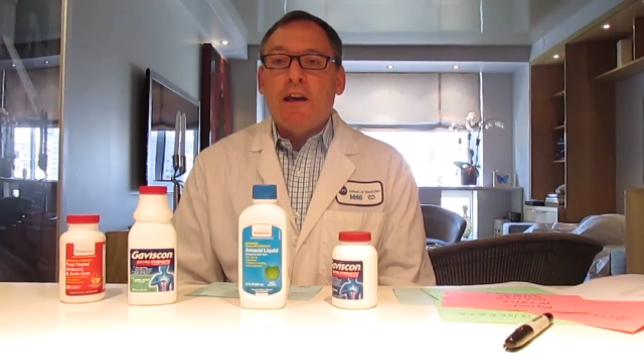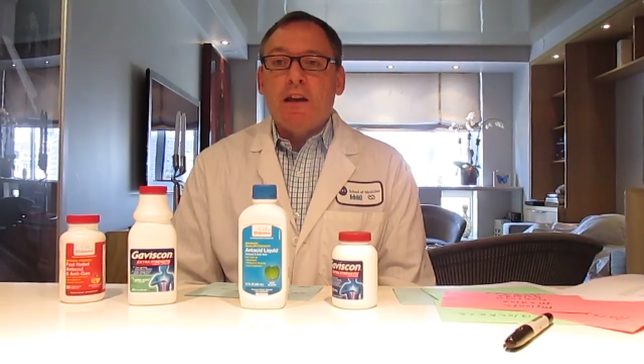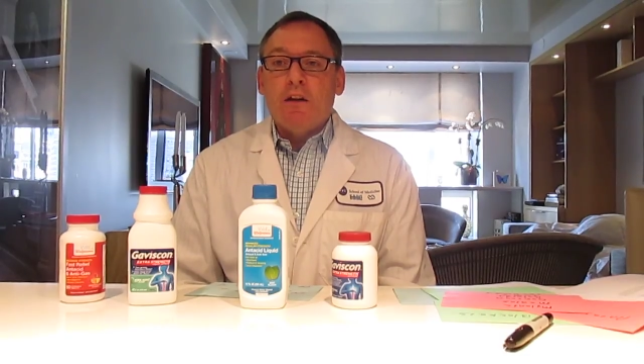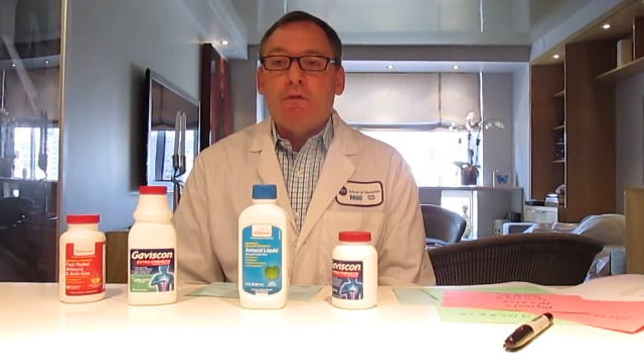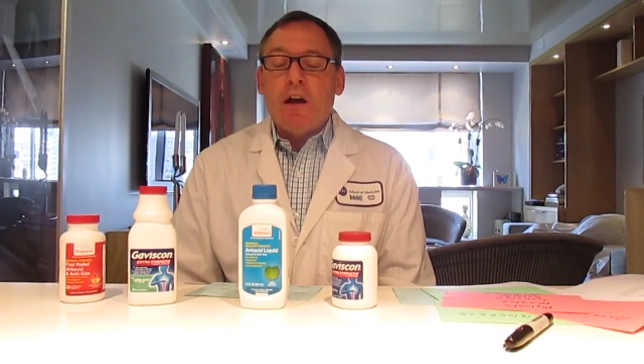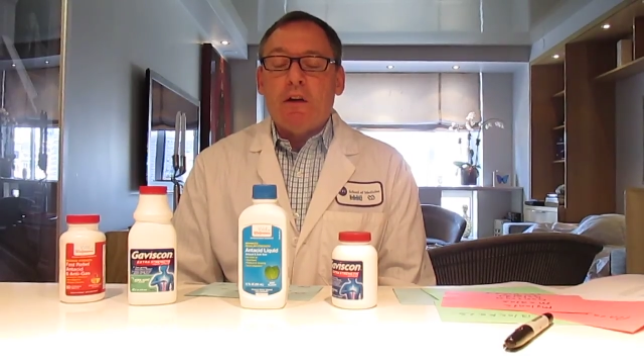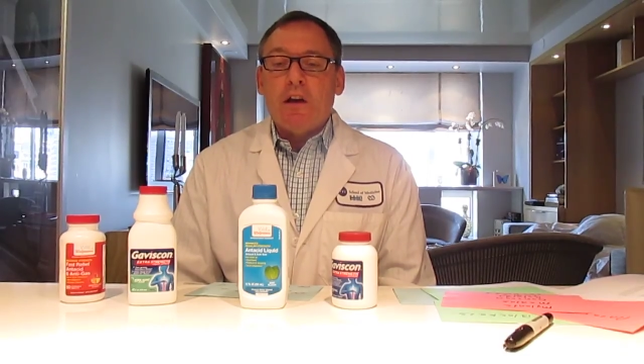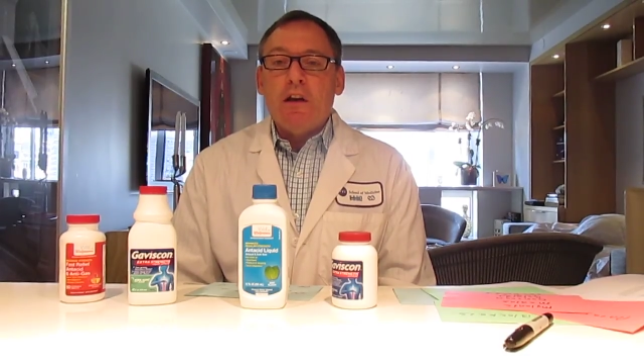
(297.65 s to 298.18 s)
in a
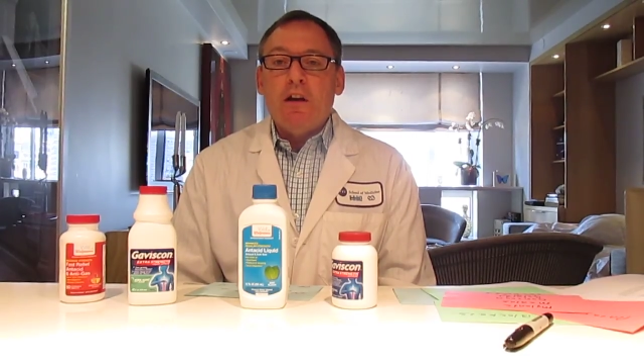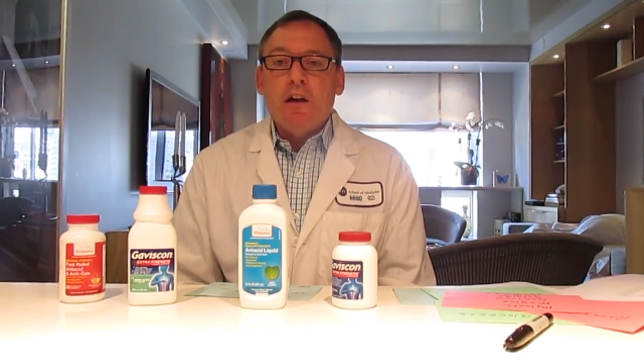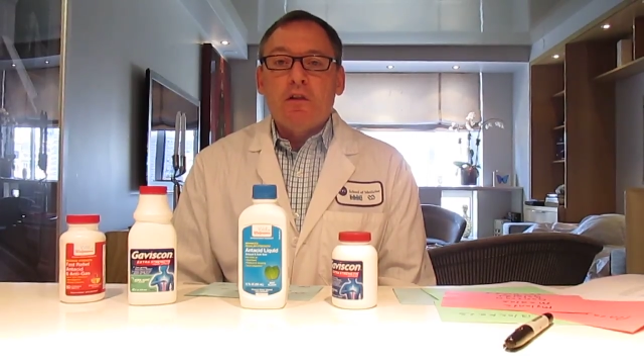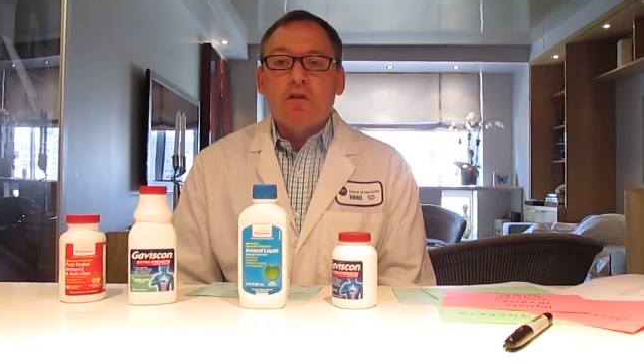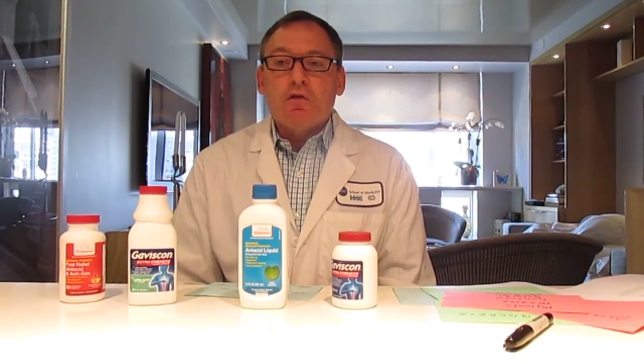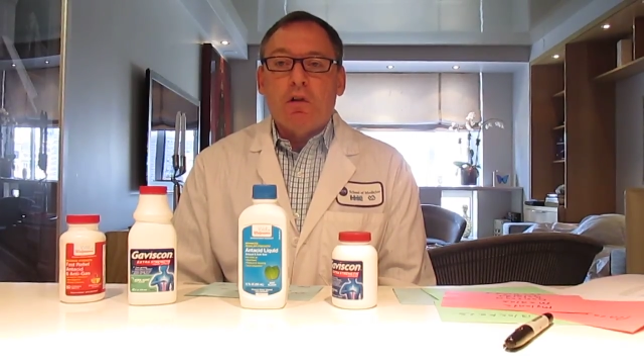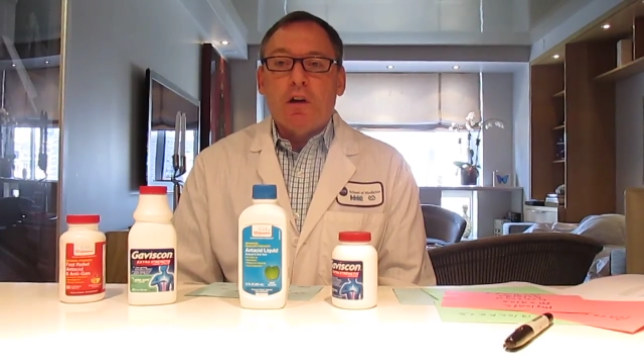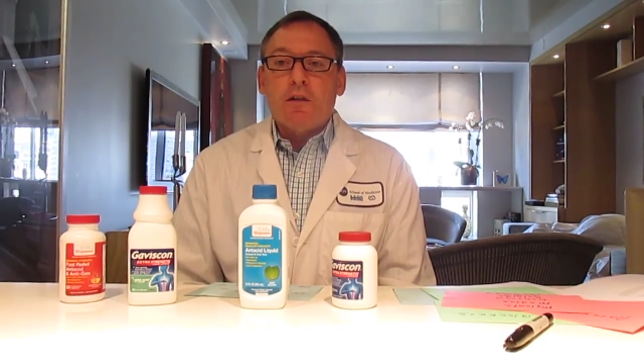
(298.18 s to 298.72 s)
very
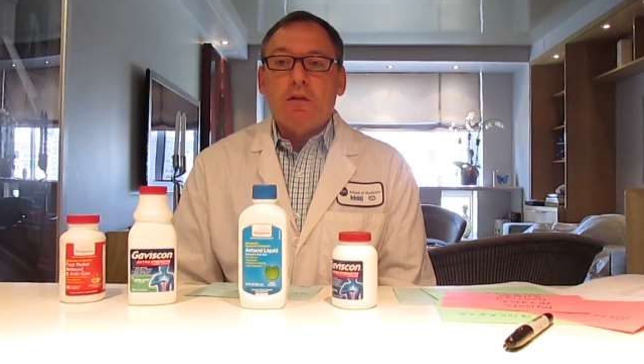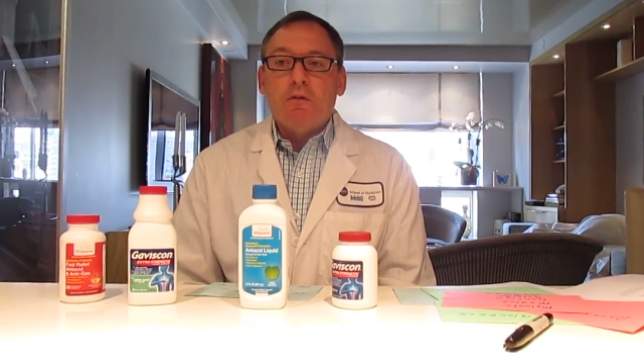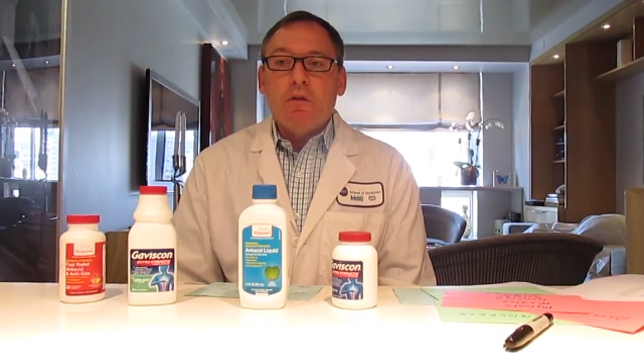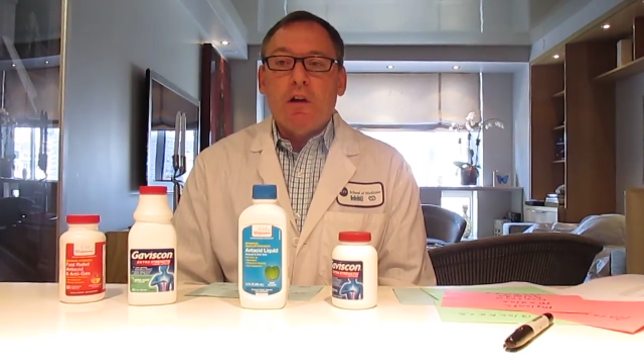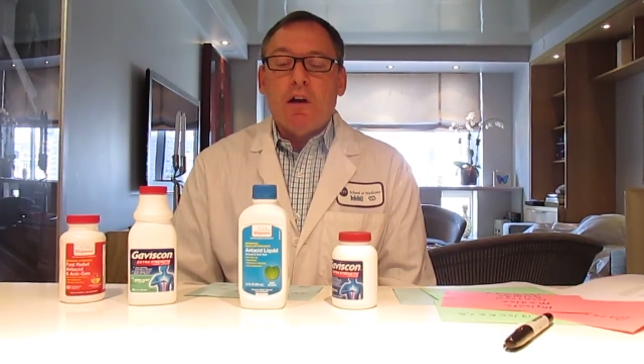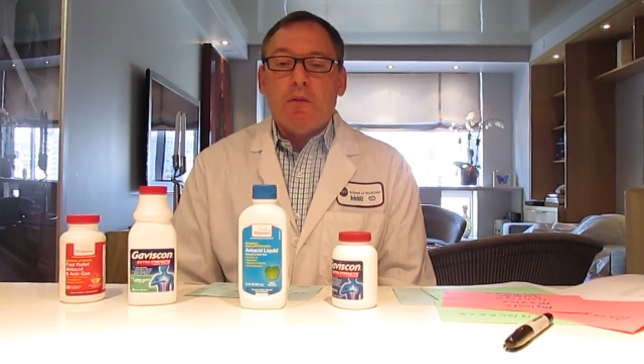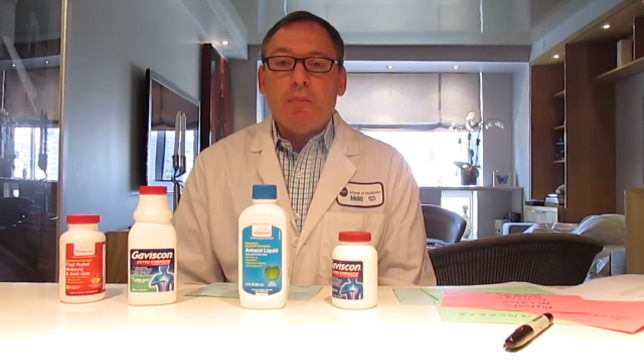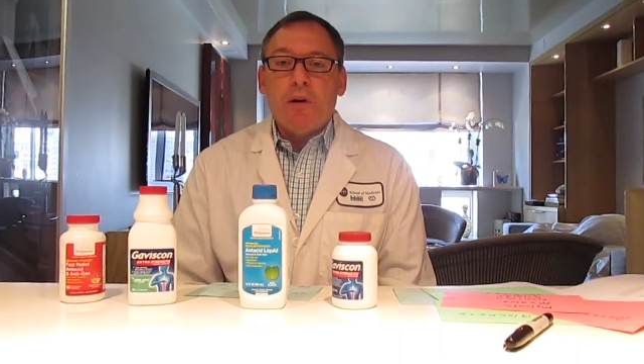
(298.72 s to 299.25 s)
short
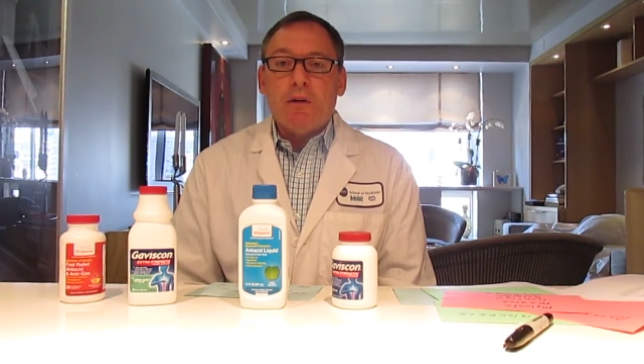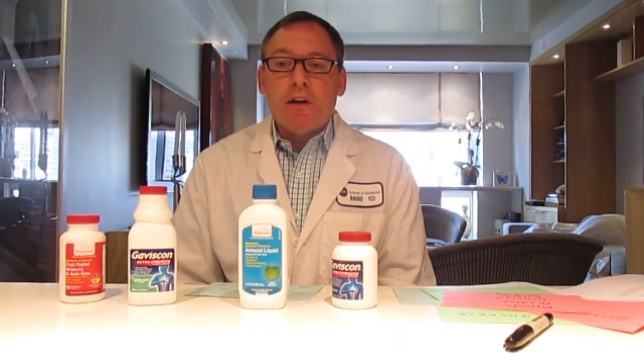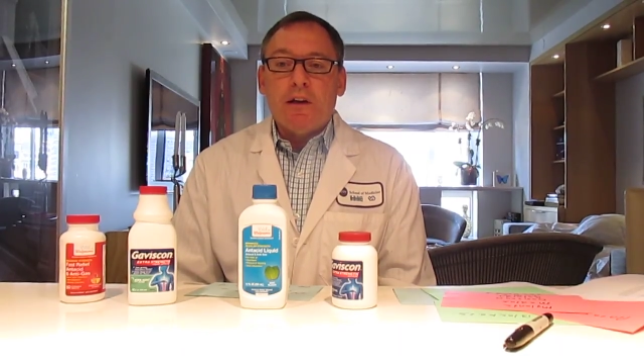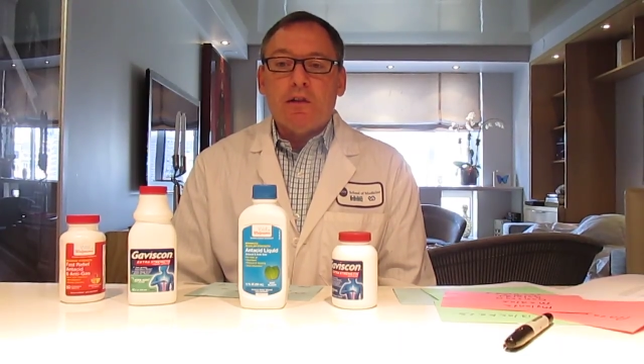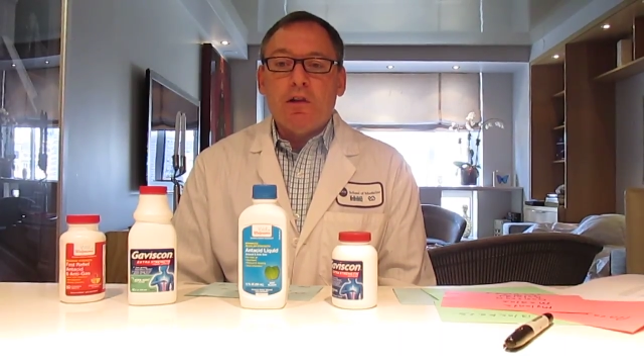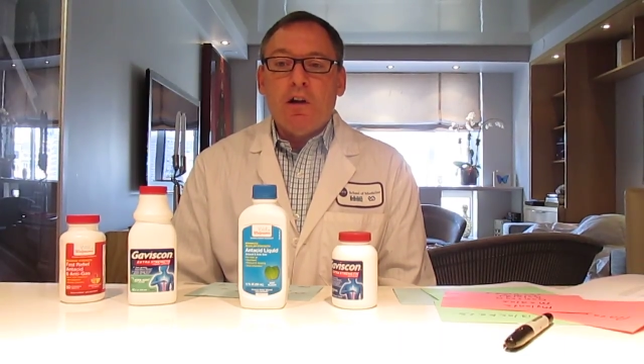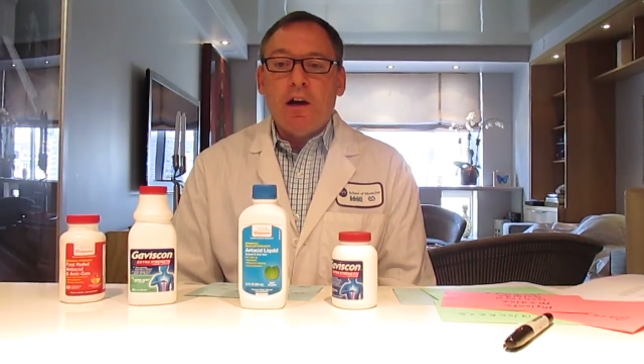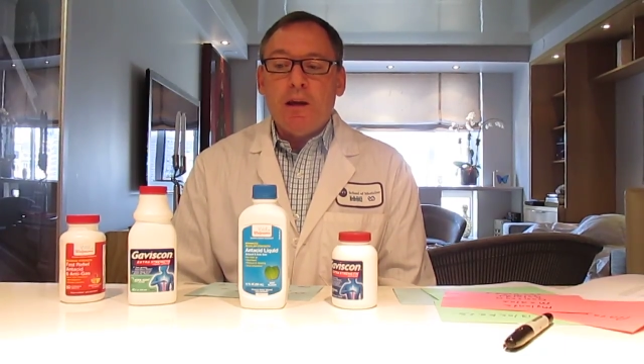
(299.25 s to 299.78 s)
period
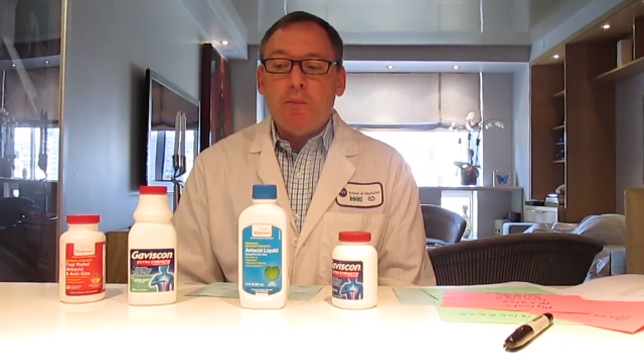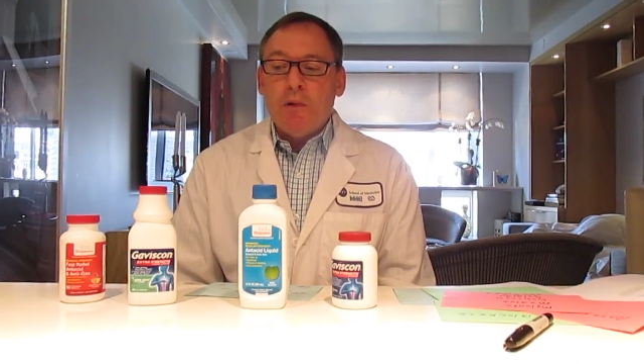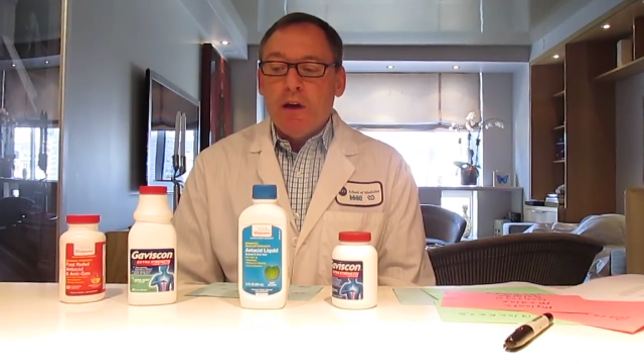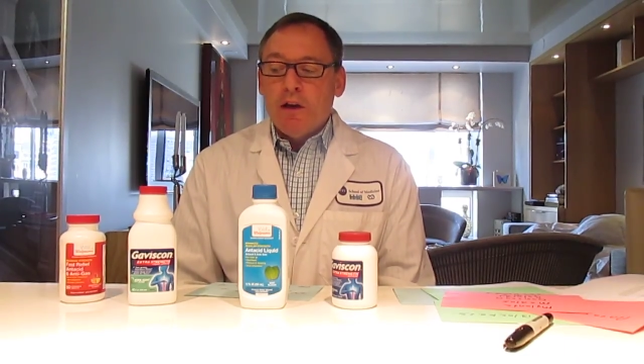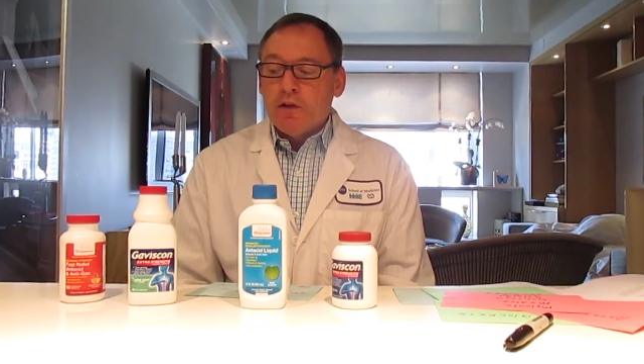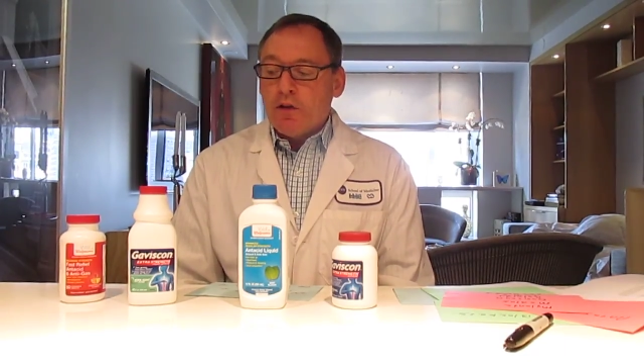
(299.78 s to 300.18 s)
of time.